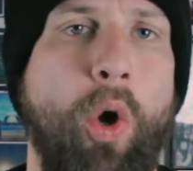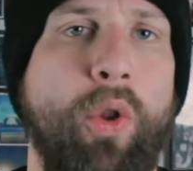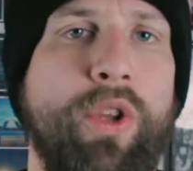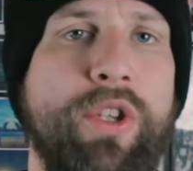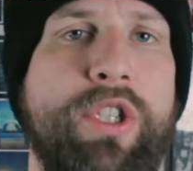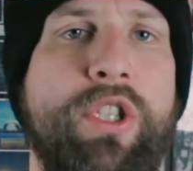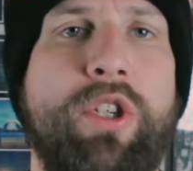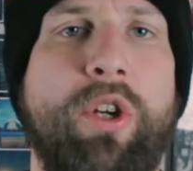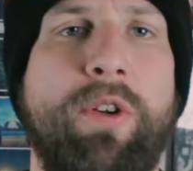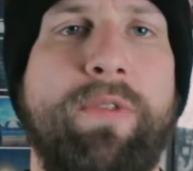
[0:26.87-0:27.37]

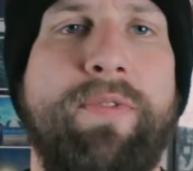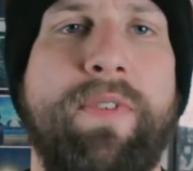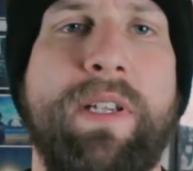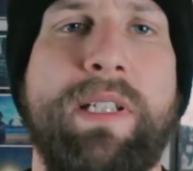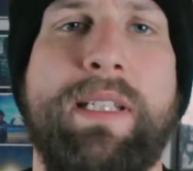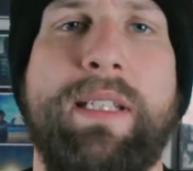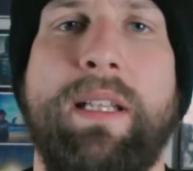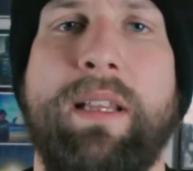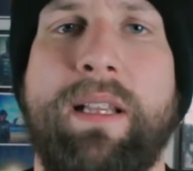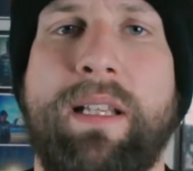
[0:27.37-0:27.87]
On the
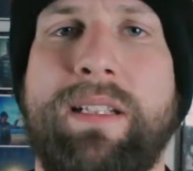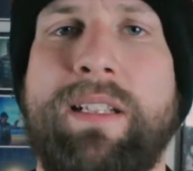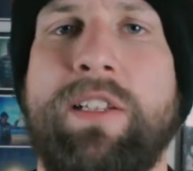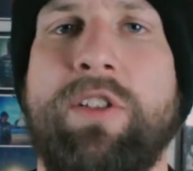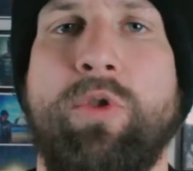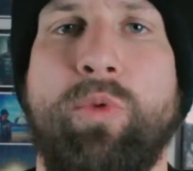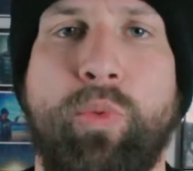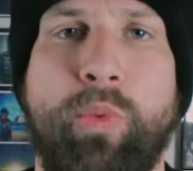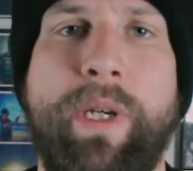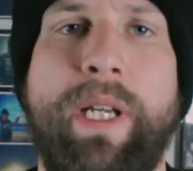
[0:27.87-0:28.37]
surface,
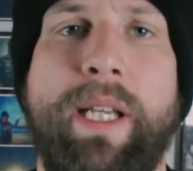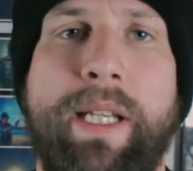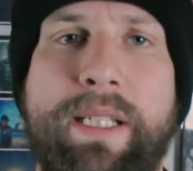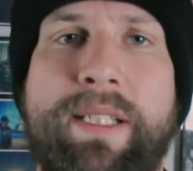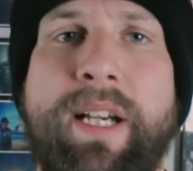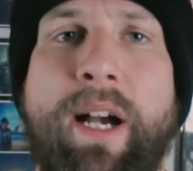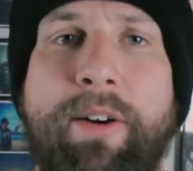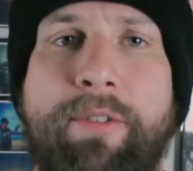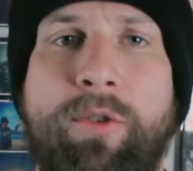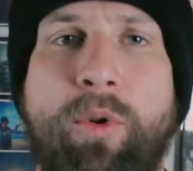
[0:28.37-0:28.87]
this is a
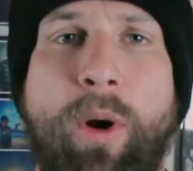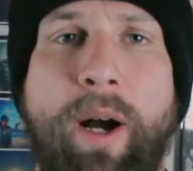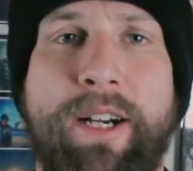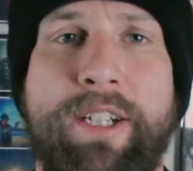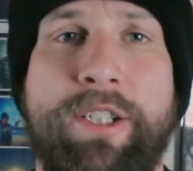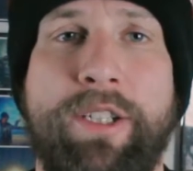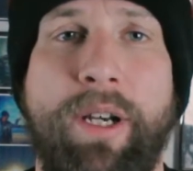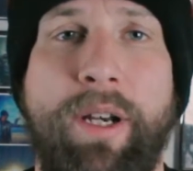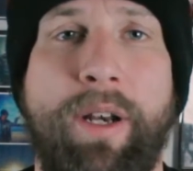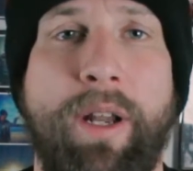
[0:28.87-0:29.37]
really tough
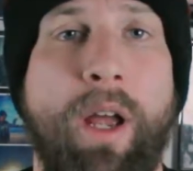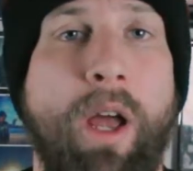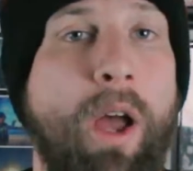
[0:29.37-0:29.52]
question.